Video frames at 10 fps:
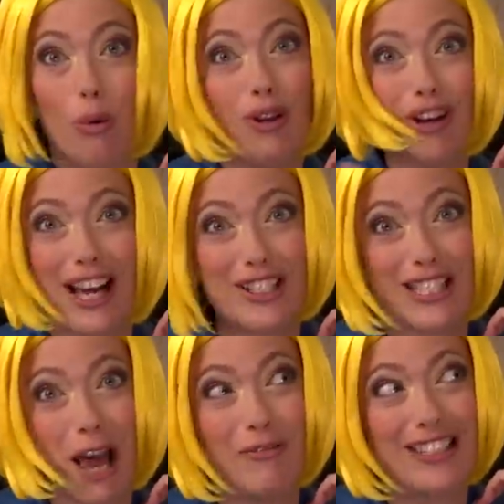Oh, look, I
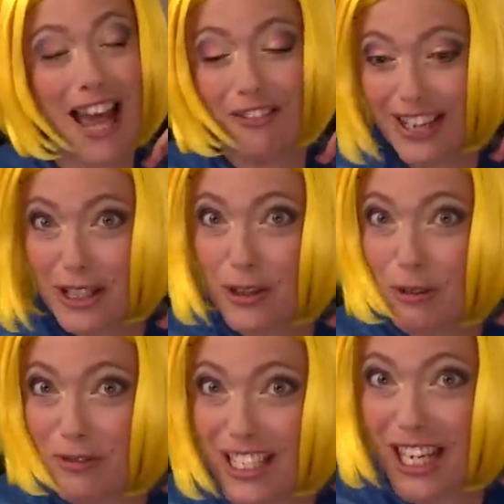just happen to have an extra
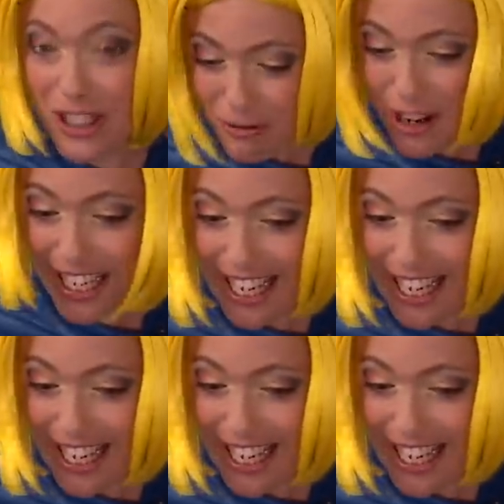invitation right